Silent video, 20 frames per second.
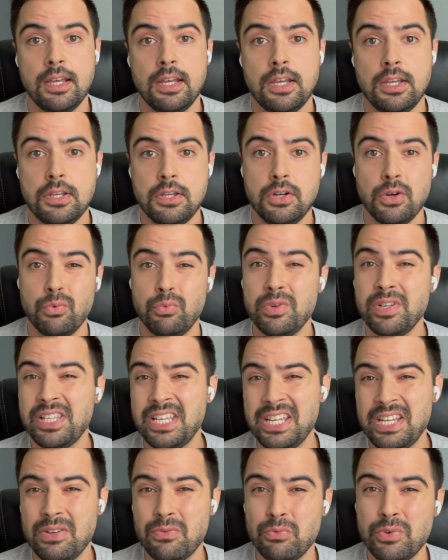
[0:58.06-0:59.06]

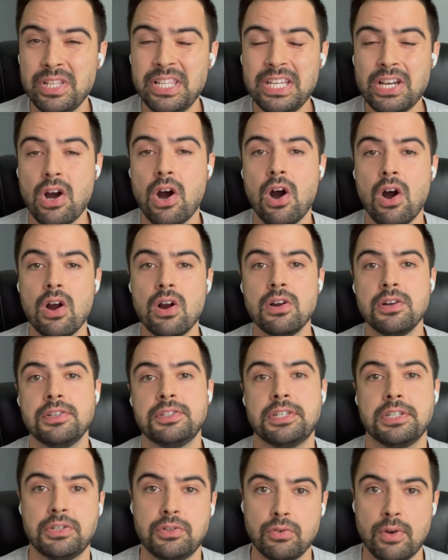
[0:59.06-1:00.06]
really hard
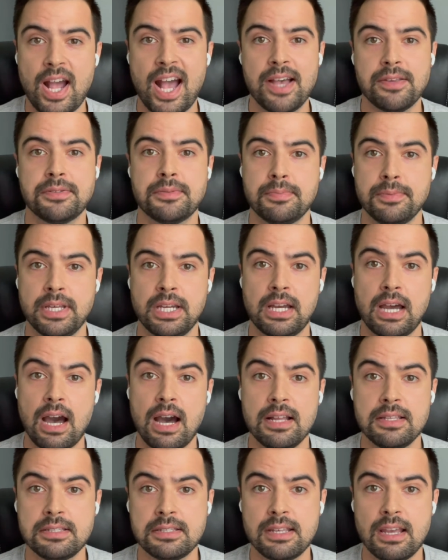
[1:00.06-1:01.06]
to grasp the
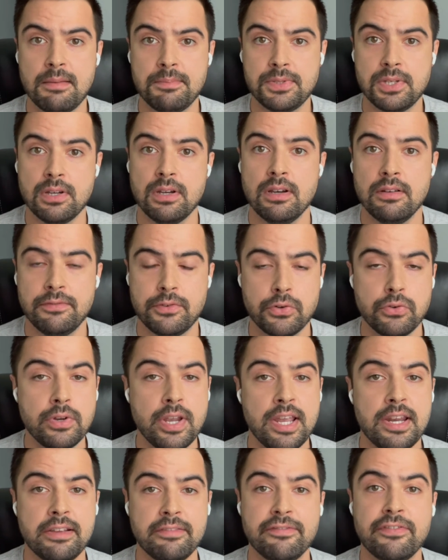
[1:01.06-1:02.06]
concept of
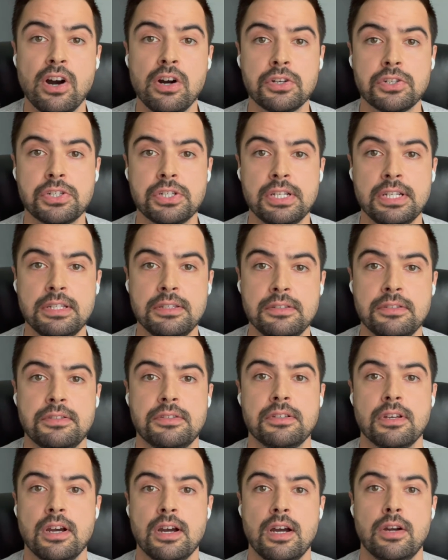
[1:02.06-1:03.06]
creating
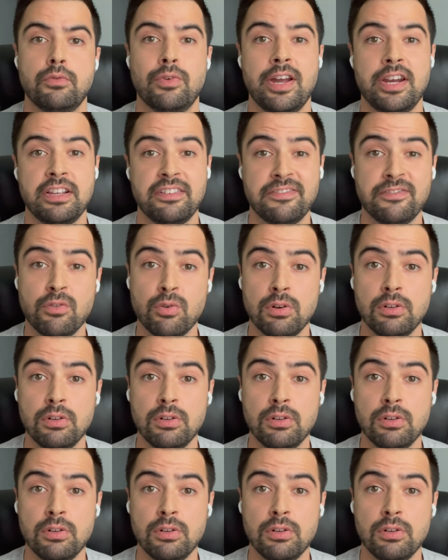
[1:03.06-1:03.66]
functions, writing for